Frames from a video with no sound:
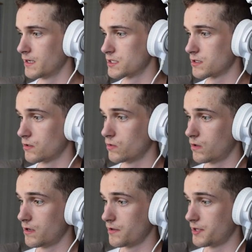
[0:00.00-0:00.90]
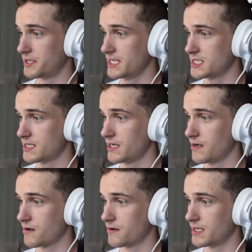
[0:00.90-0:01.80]
So the dist
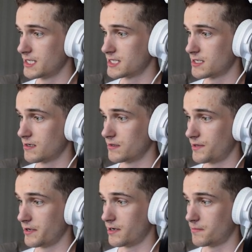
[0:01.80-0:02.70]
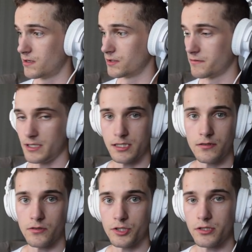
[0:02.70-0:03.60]
here is the amount of
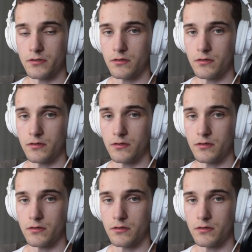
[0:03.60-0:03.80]
distortion,